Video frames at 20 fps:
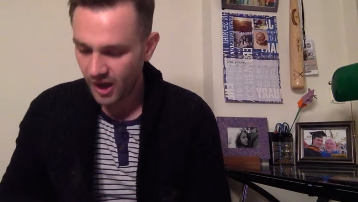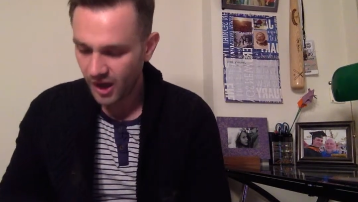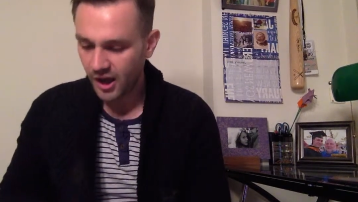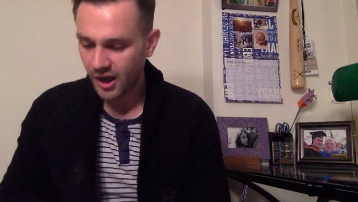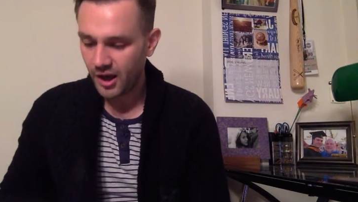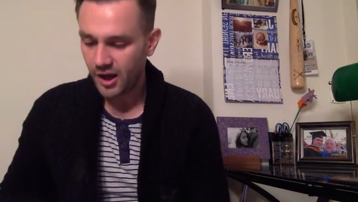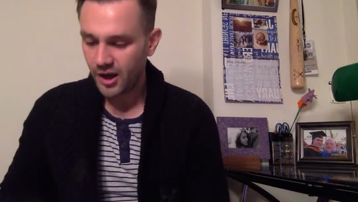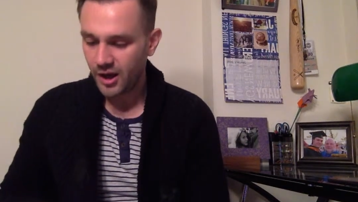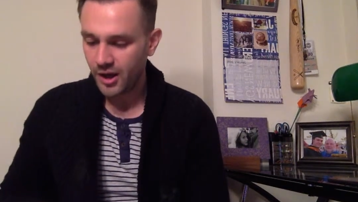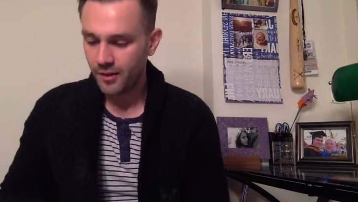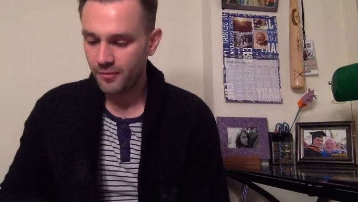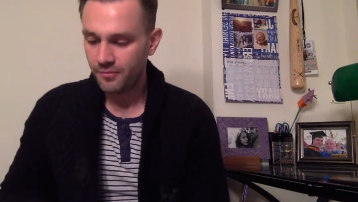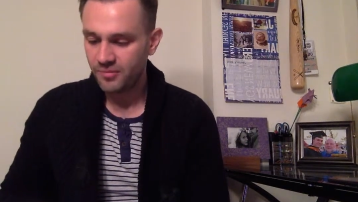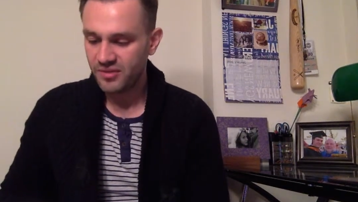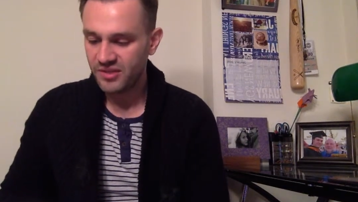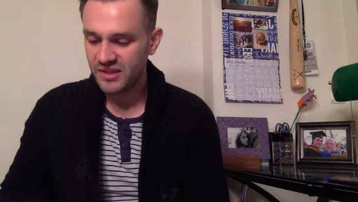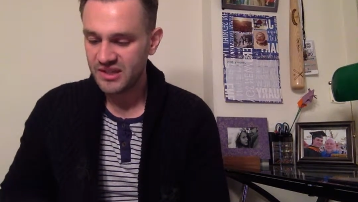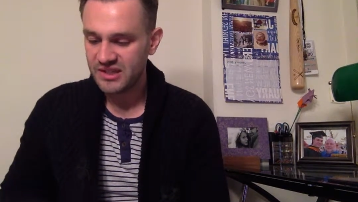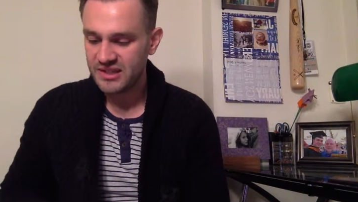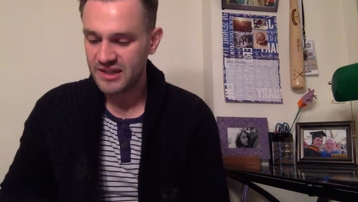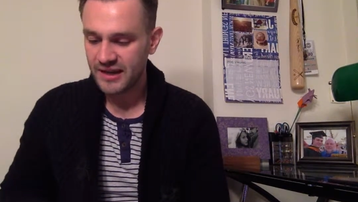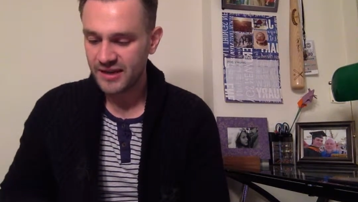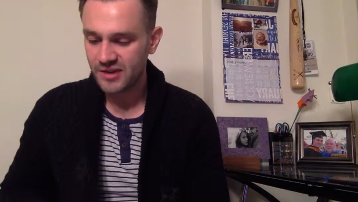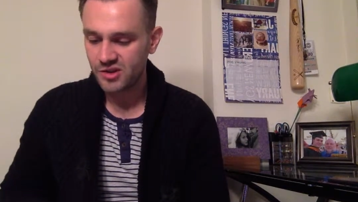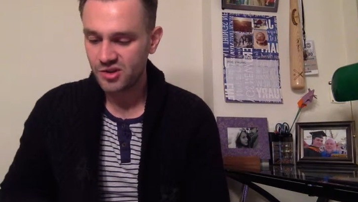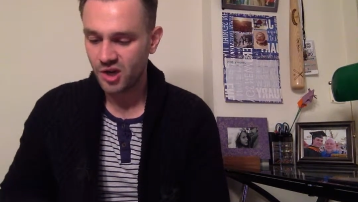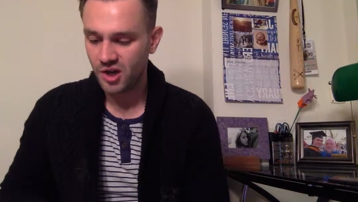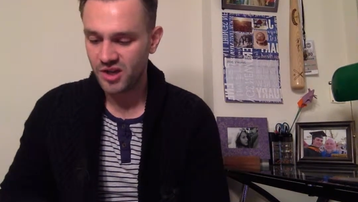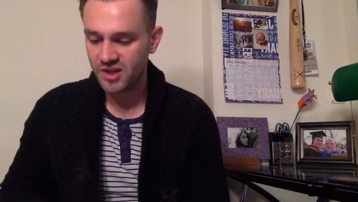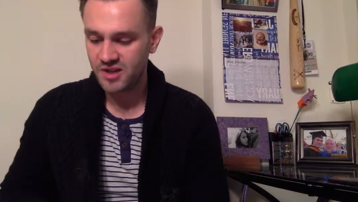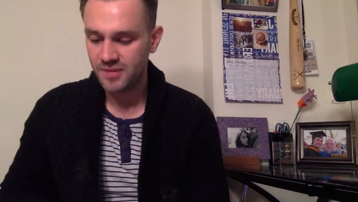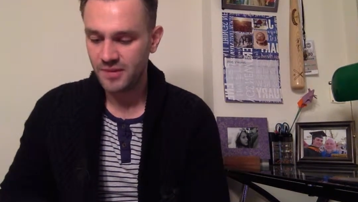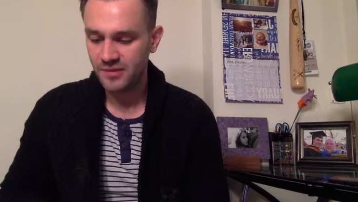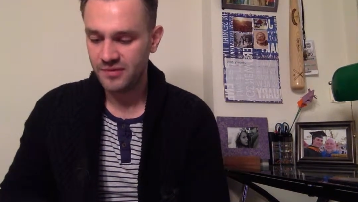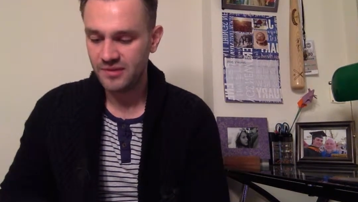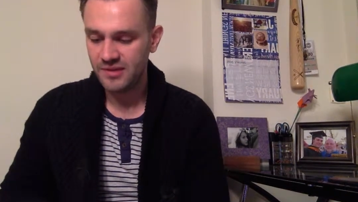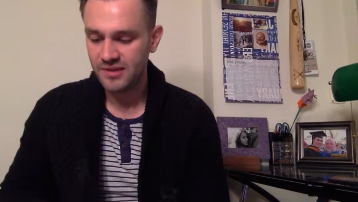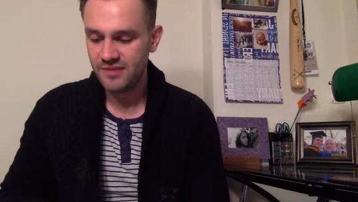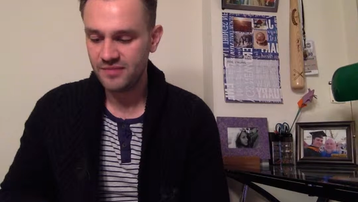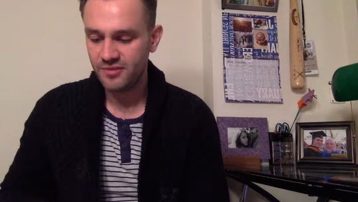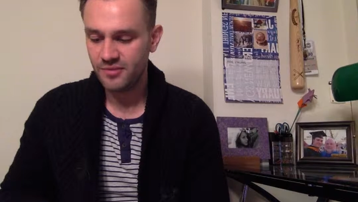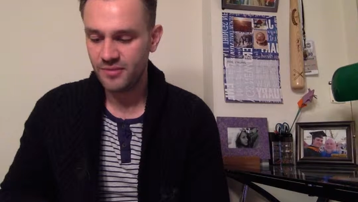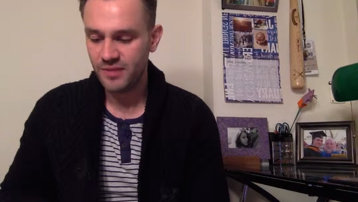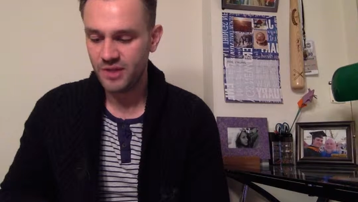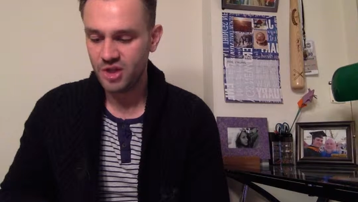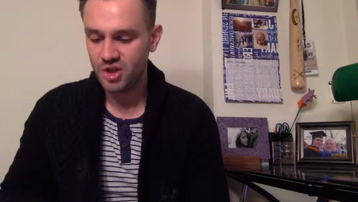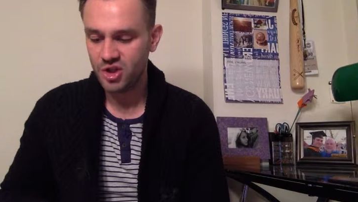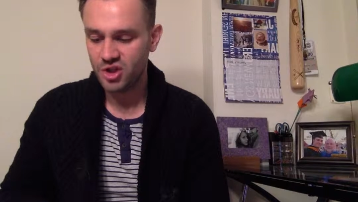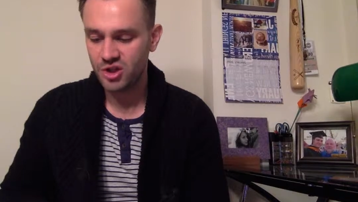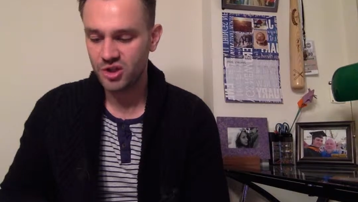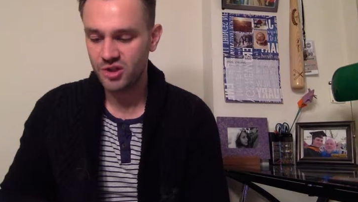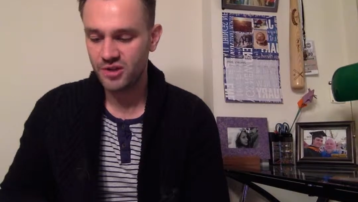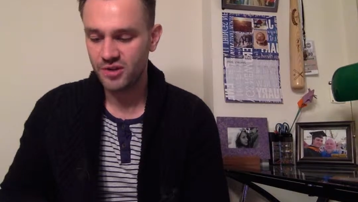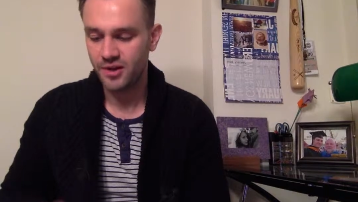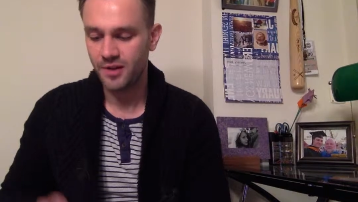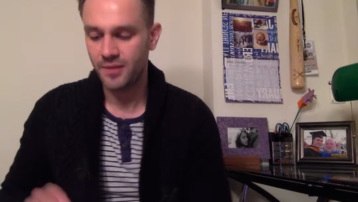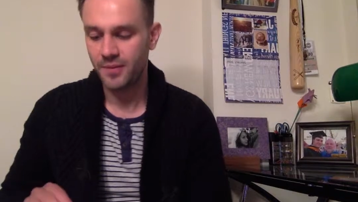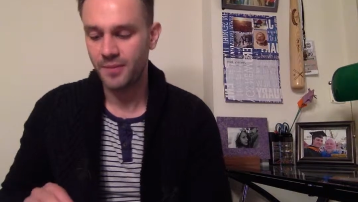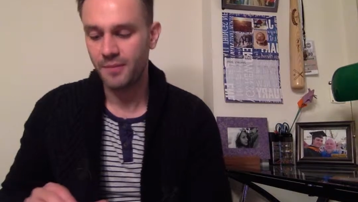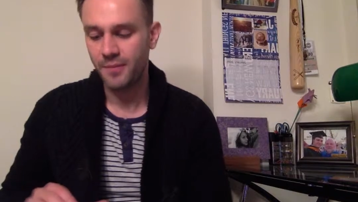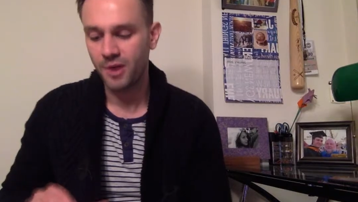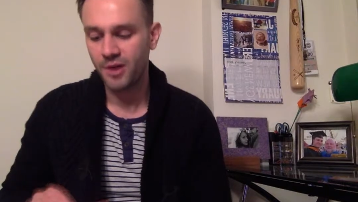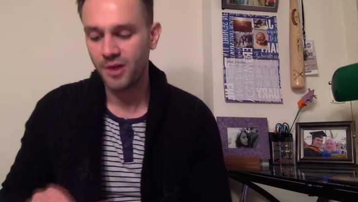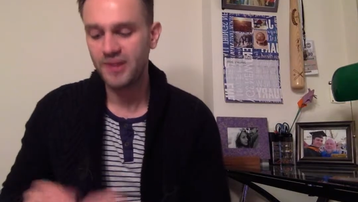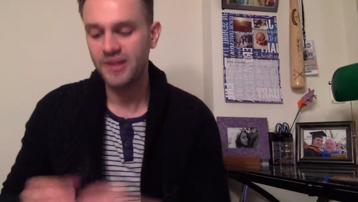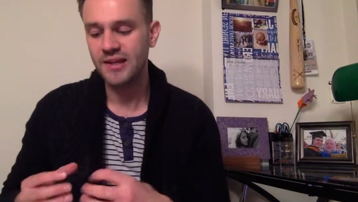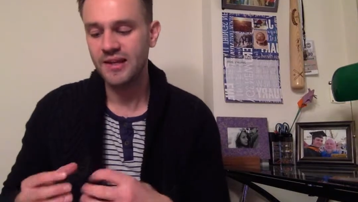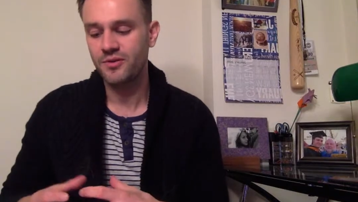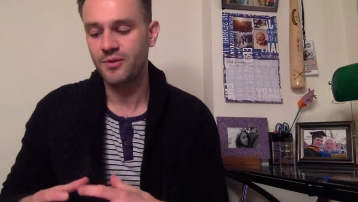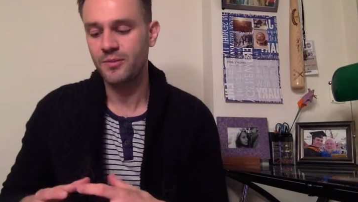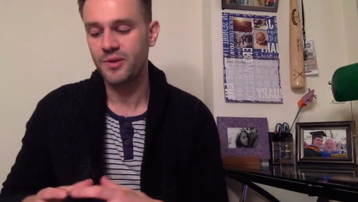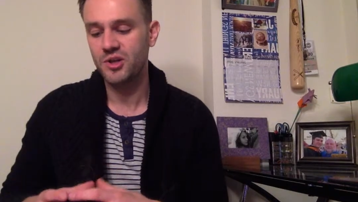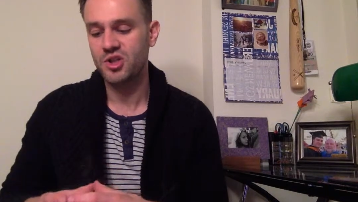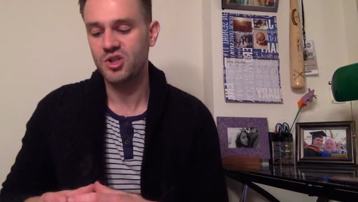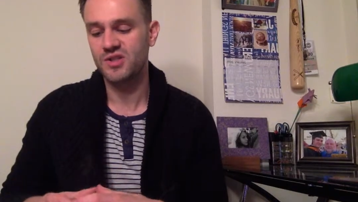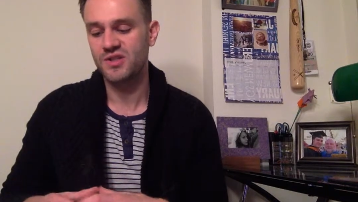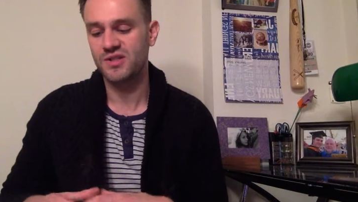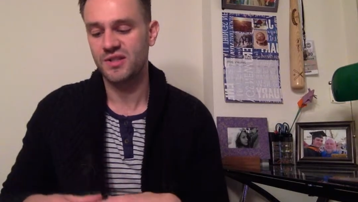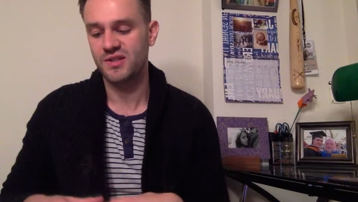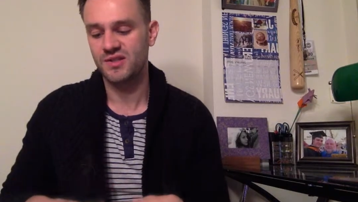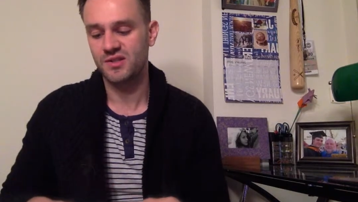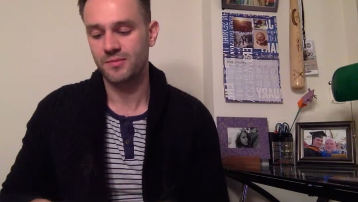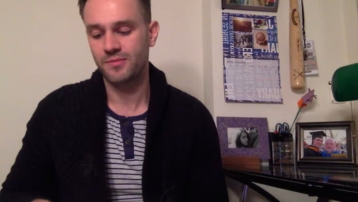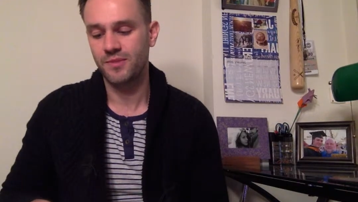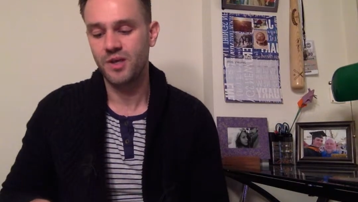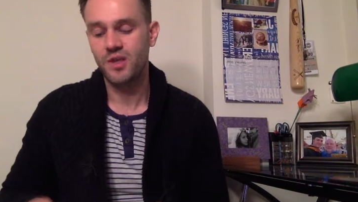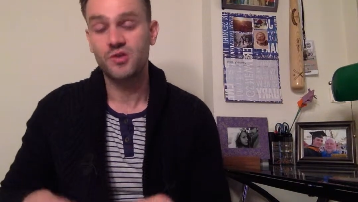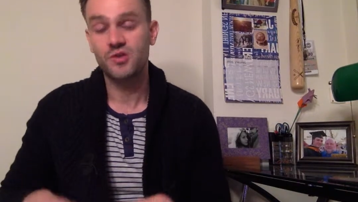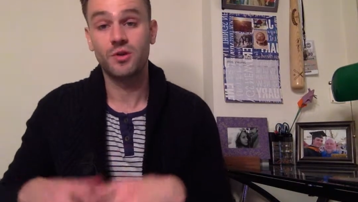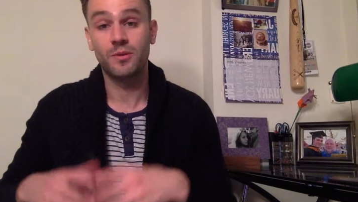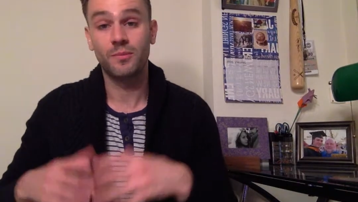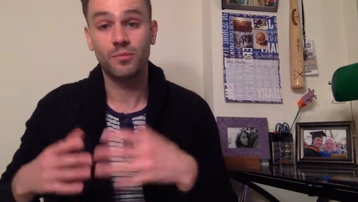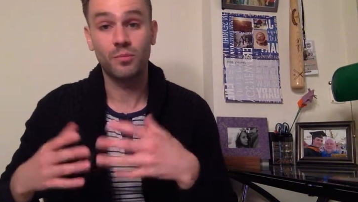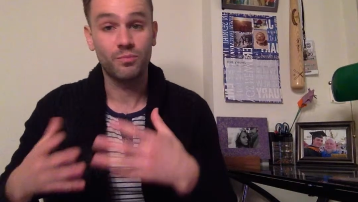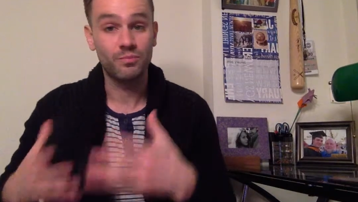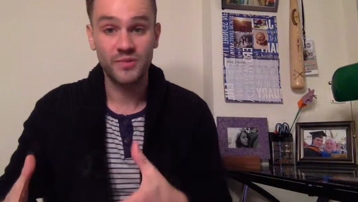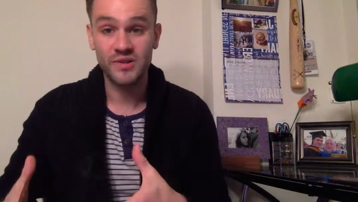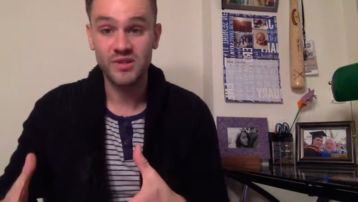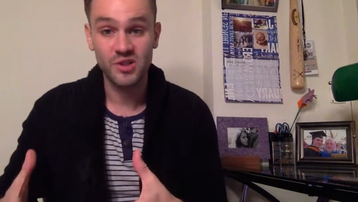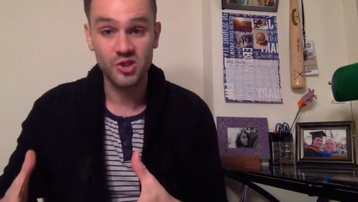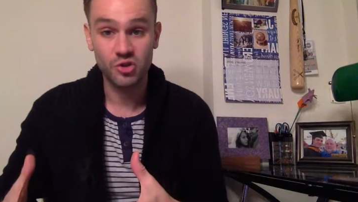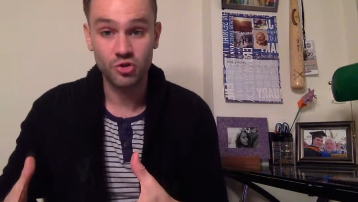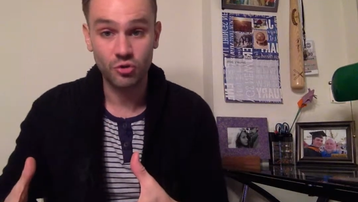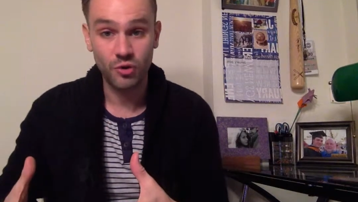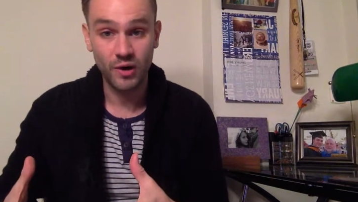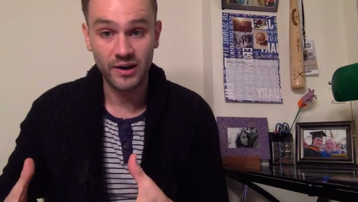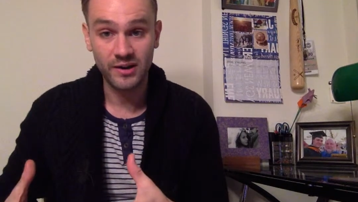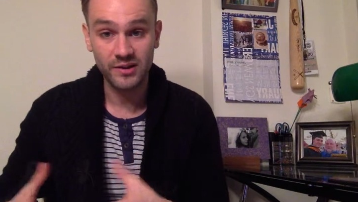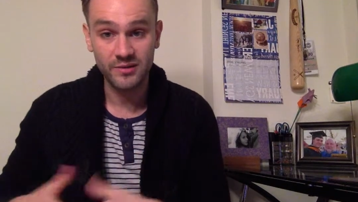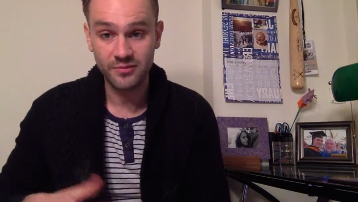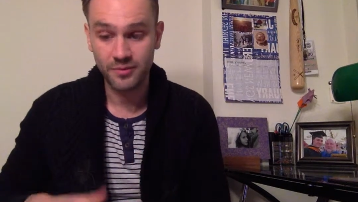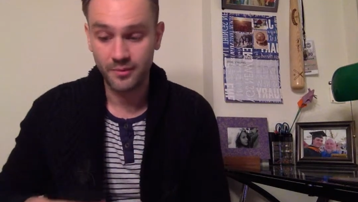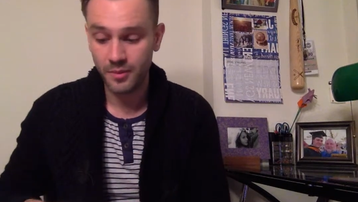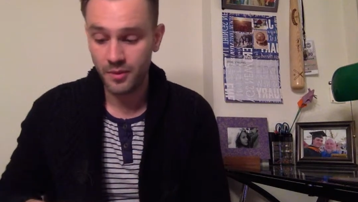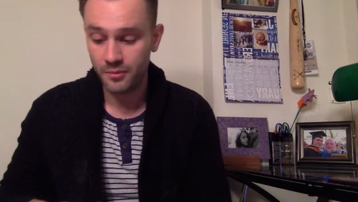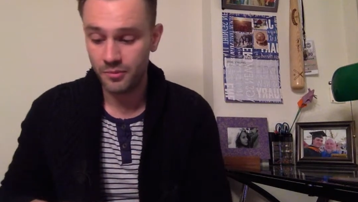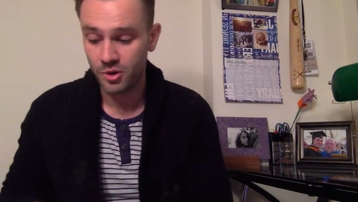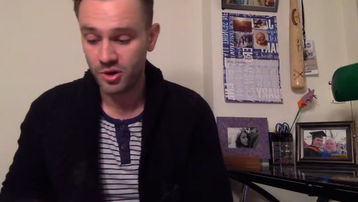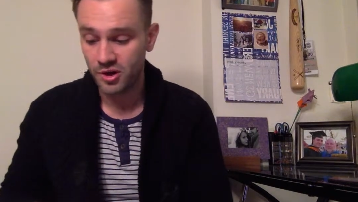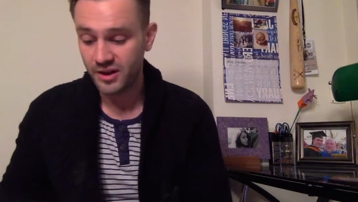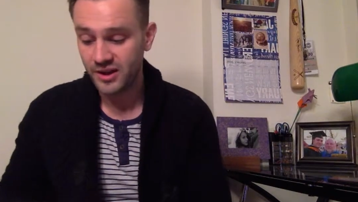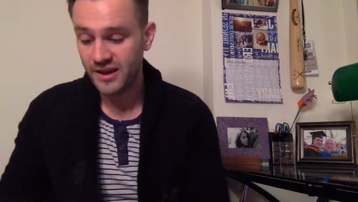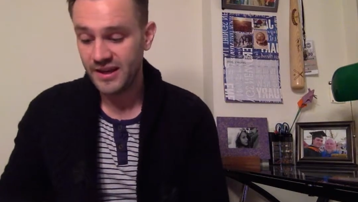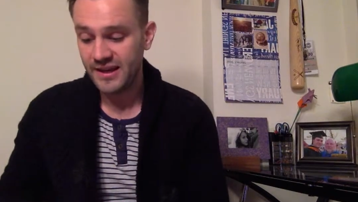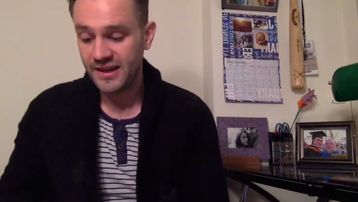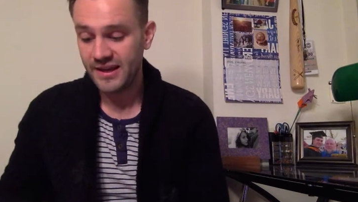The text talks about the information, the marketing information system. So this is directly from the book.